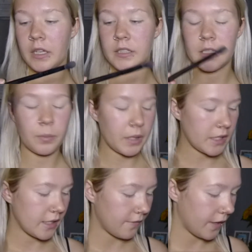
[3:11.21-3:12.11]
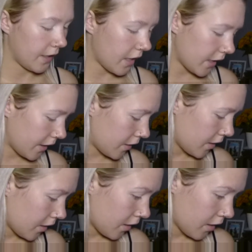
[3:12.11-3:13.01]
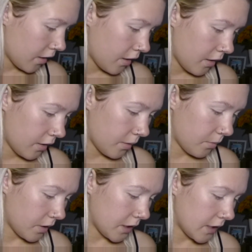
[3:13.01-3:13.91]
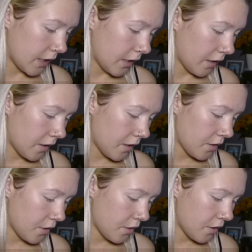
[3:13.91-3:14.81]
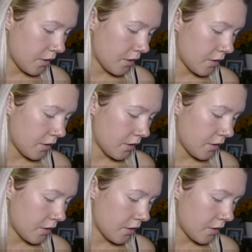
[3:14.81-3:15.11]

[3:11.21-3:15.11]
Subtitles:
It's the B79. I'm going to take that color